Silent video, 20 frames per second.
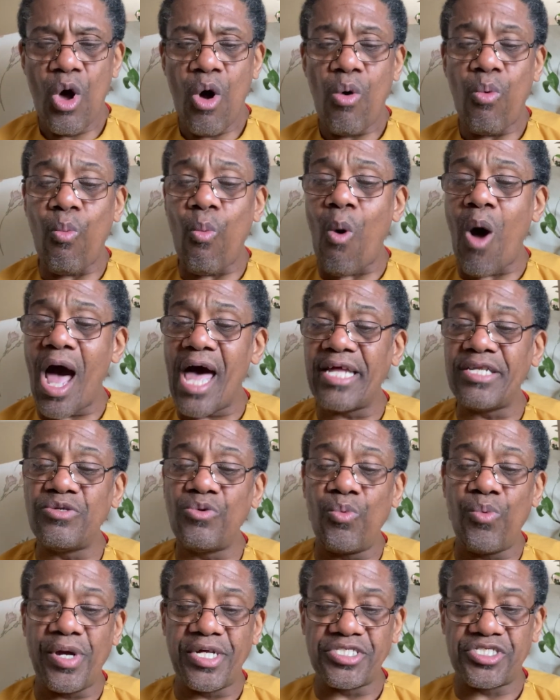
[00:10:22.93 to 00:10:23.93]

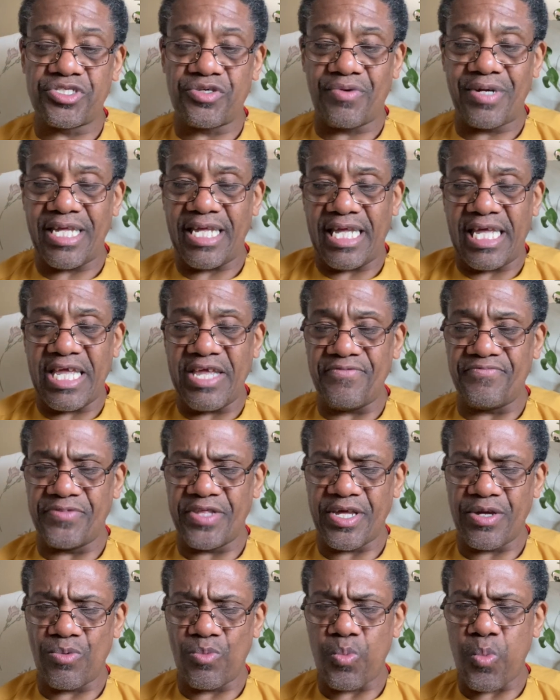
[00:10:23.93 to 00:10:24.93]
One wintry
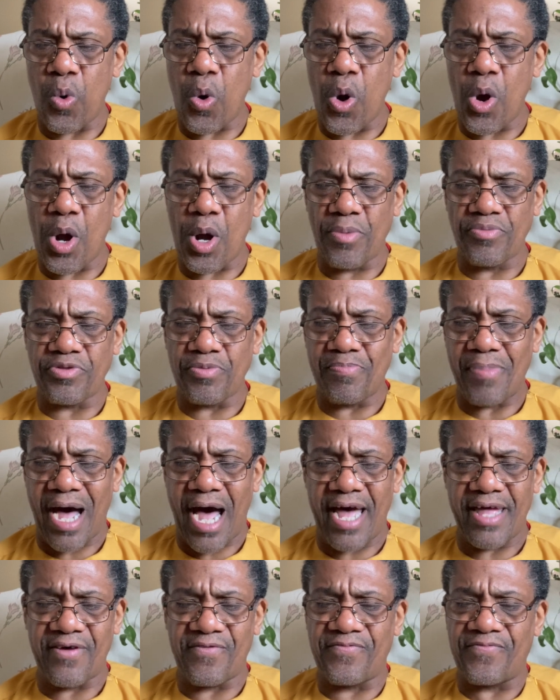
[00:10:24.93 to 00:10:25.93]
evening, warmed
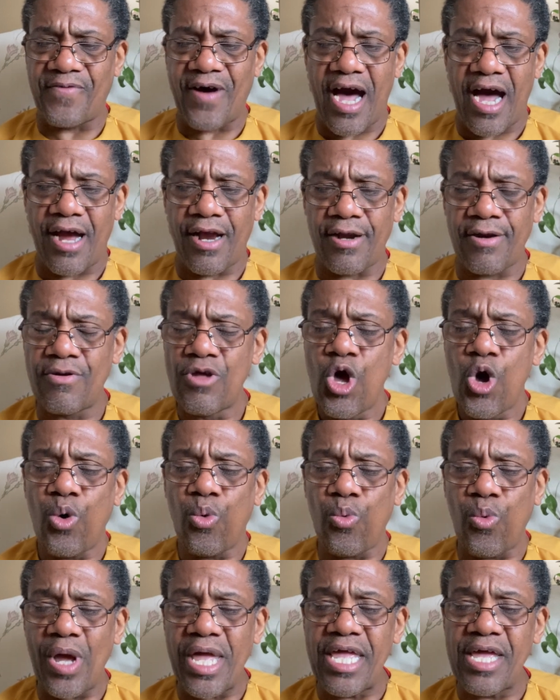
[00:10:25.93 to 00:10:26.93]
by a fire,
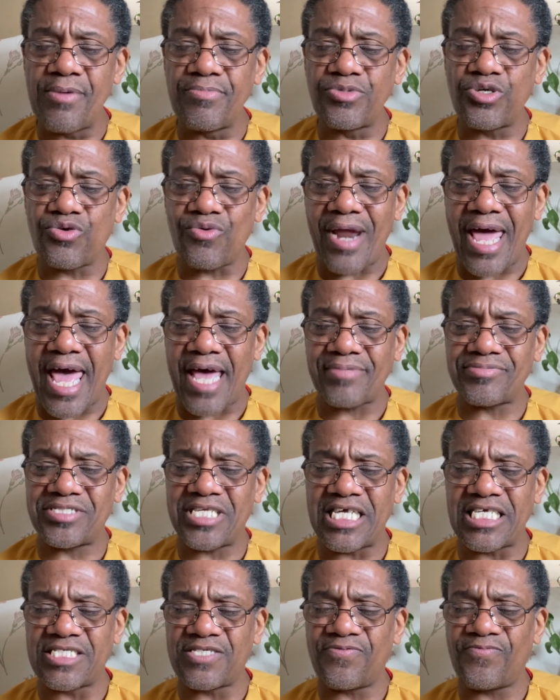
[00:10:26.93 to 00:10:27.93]
William grasped
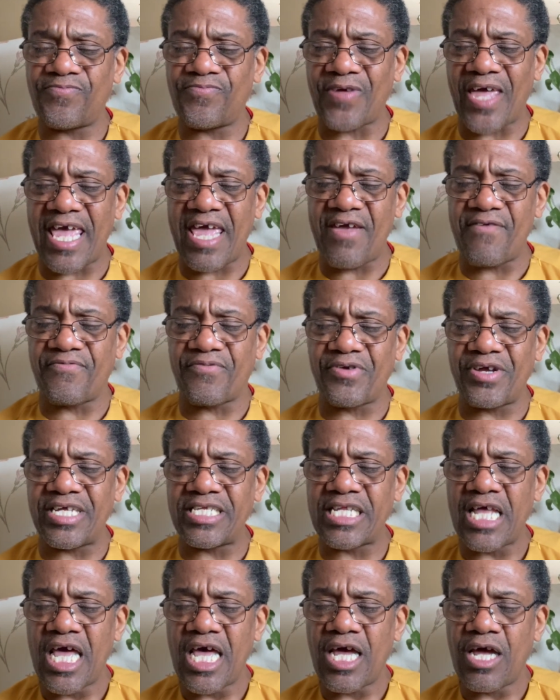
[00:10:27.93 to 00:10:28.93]
his
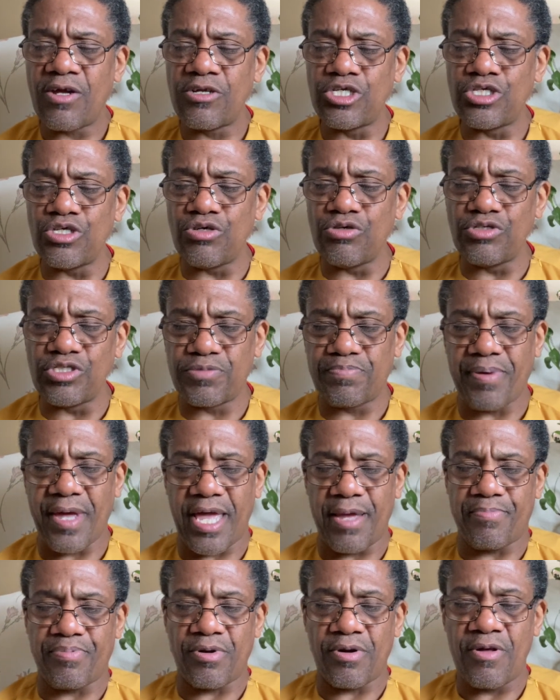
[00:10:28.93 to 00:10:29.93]
favorite
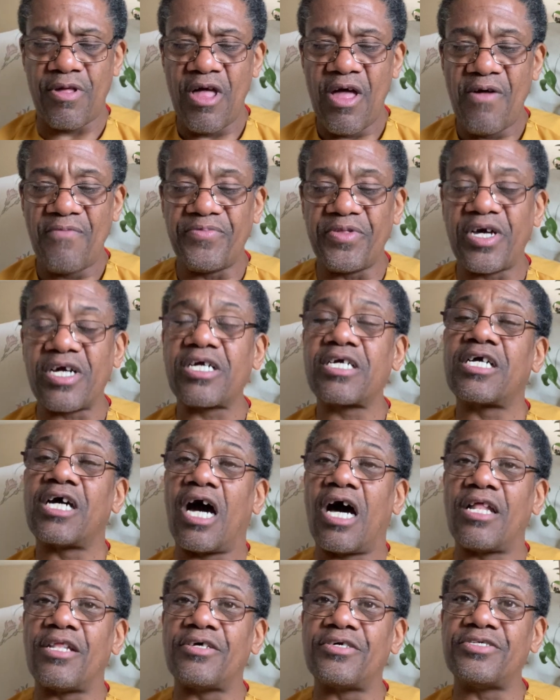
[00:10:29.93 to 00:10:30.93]
newspaper, the
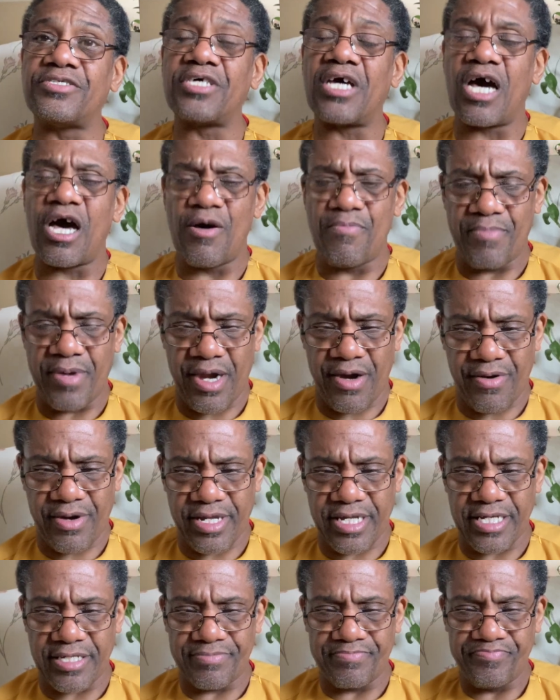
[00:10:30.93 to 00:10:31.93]
Colored
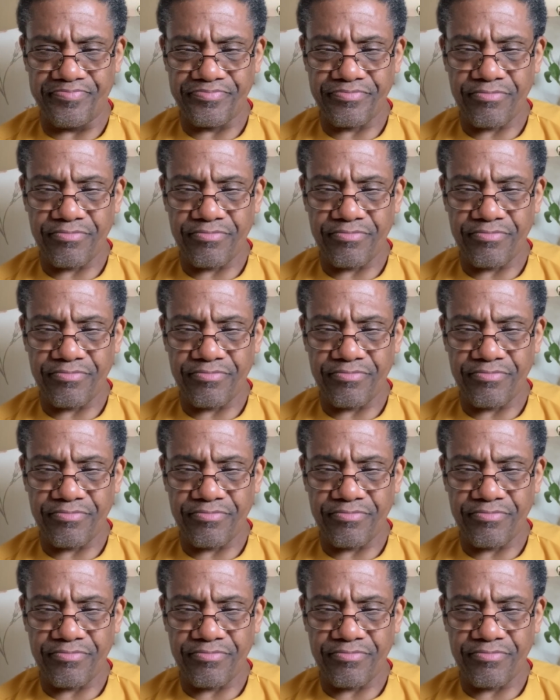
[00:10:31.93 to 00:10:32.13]
American.